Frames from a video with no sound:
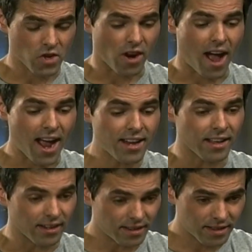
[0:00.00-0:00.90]
You're
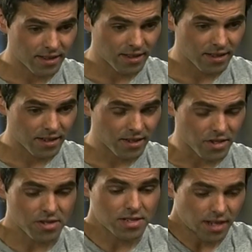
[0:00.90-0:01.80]
hiding.
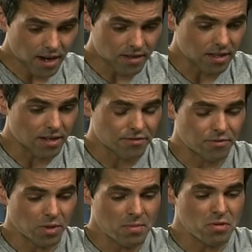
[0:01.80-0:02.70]
You're scared that
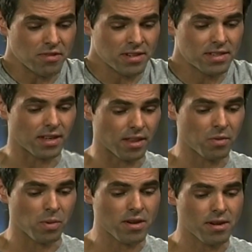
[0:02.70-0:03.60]
if we move in
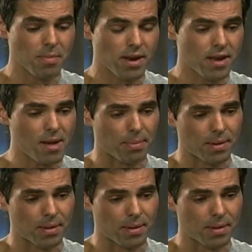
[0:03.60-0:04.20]
together, we're gonna break